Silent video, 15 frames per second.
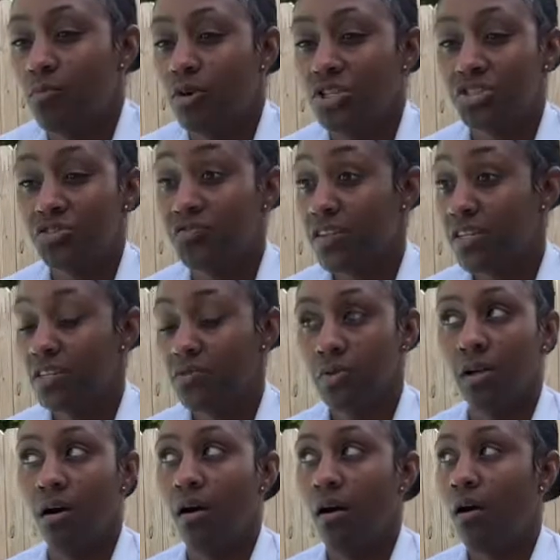Once you finish
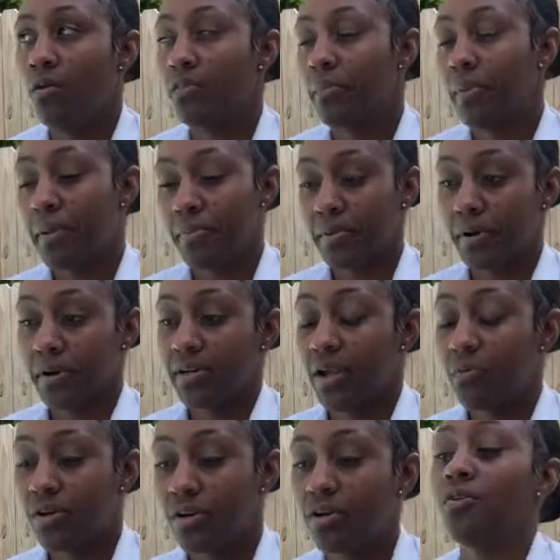with all the paperwork and they
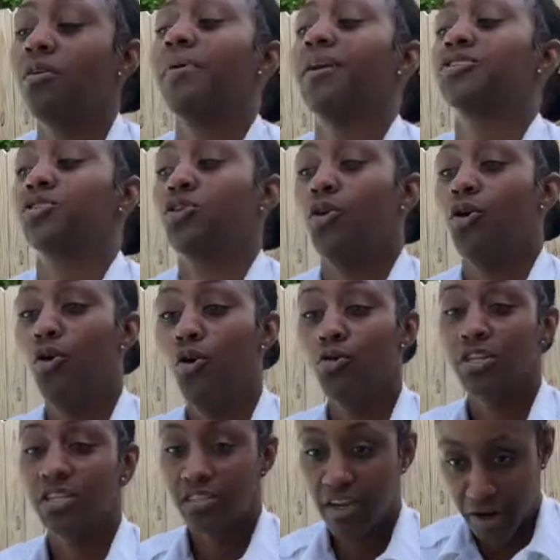want to know about your whole
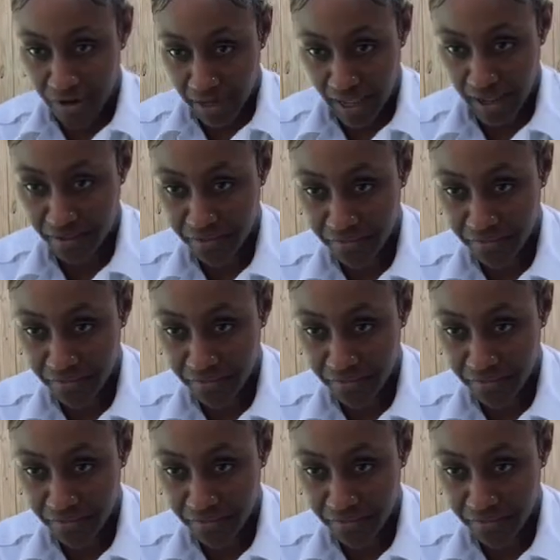entire life.